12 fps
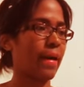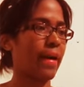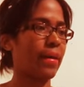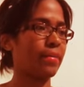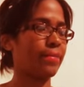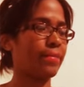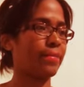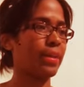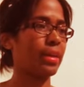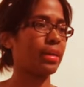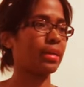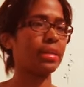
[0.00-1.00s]
I
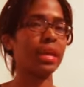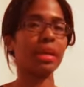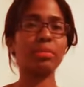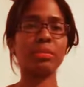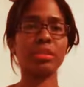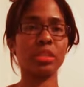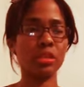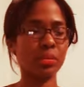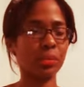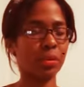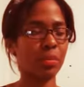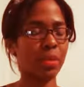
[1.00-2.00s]
think Nick was in the
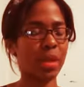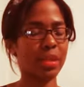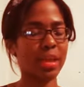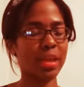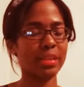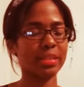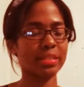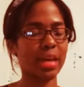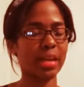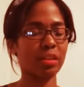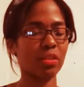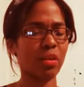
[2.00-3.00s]
room, and they
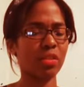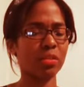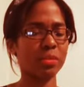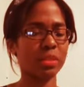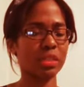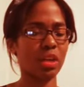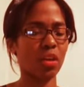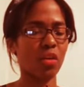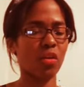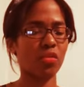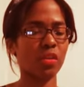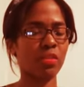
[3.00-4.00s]
decide to call
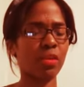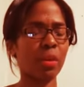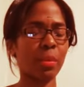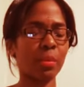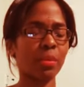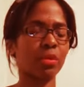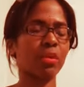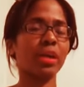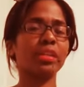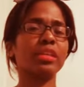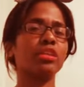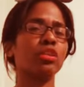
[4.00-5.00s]
themselves, if I remember
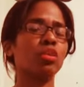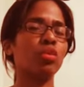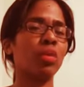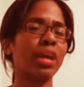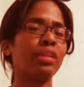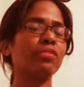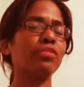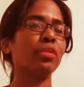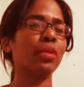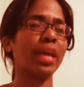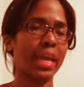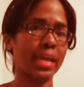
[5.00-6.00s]
correctly,
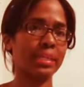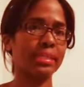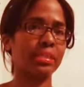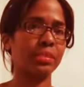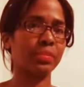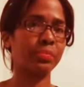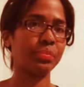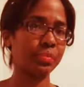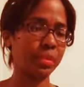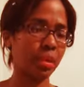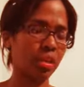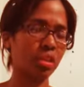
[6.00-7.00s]
Grateful 8.
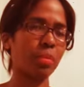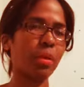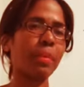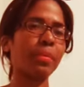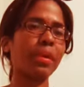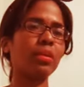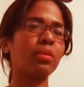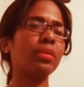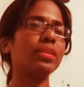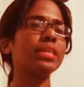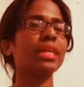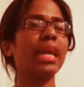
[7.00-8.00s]
You're probably like, who
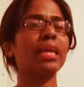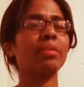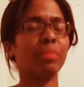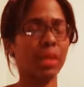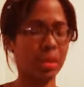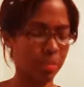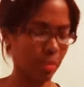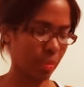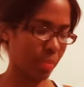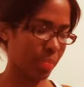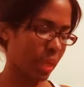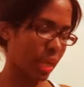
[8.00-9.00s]
are these 8
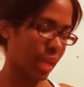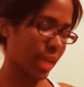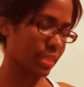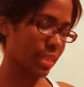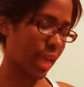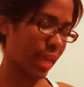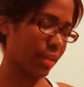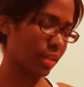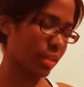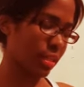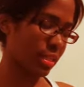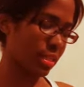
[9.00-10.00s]
people? It's
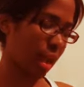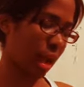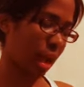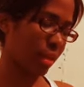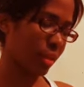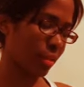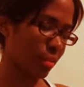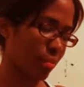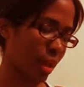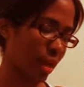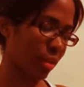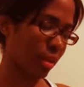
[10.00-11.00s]
Annalise, Holly,
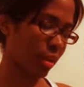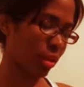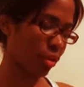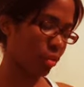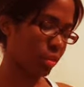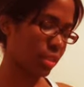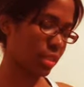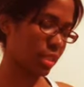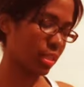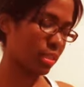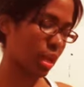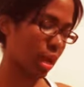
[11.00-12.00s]
Bella,
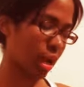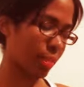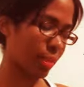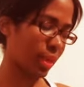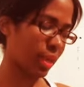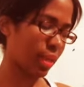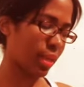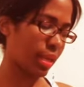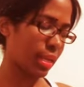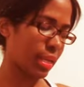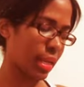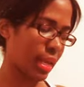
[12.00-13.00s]
Christy, Tommy,
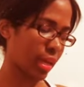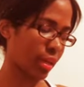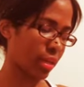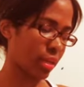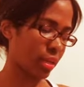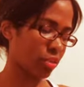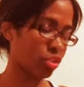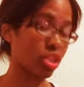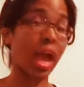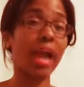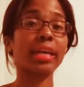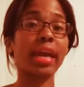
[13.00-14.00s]
Nick,
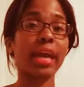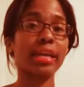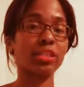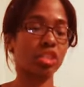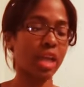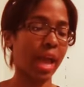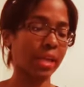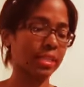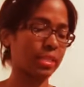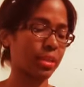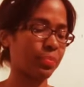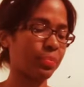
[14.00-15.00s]
Jack, and
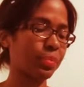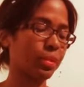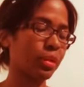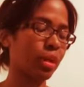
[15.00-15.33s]
Jackson.